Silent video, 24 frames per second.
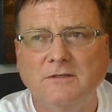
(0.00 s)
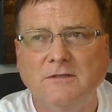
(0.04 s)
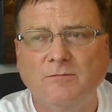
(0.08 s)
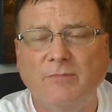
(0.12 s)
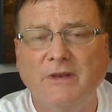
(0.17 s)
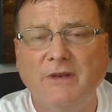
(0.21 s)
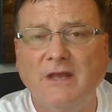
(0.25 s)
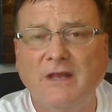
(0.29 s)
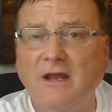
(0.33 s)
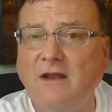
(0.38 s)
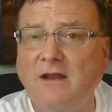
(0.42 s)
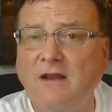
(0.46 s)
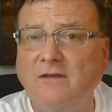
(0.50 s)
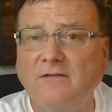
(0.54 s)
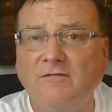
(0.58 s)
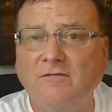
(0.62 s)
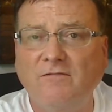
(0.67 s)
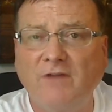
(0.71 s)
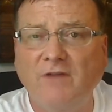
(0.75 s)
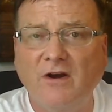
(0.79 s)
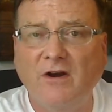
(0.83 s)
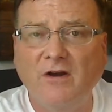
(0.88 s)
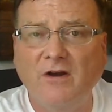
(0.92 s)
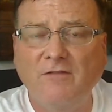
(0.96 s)
that is a
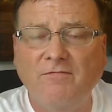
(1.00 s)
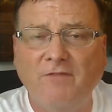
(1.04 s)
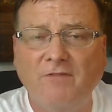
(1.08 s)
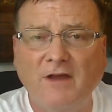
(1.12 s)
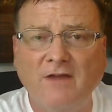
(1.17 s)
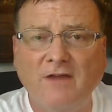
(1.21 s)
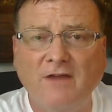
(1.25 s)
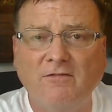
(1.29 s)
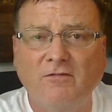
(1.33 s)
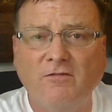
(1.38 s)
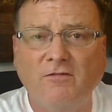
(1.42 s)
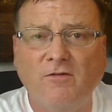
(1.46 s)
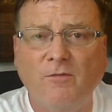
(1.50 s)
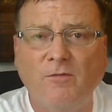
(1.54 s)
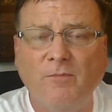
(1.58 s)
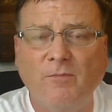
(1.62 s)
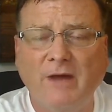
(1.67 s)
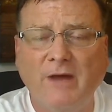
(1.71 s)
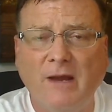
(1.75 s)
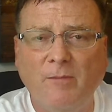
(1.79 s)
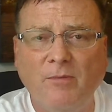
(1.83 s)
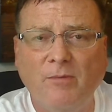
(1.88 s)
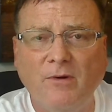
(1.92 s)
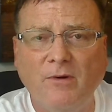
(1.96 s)
very flavorful
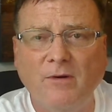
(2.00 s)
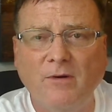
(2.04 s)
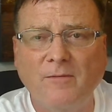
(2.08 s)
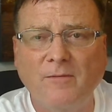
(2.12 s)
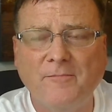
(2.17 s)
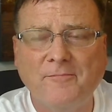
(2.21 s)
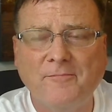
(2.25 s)
pepper.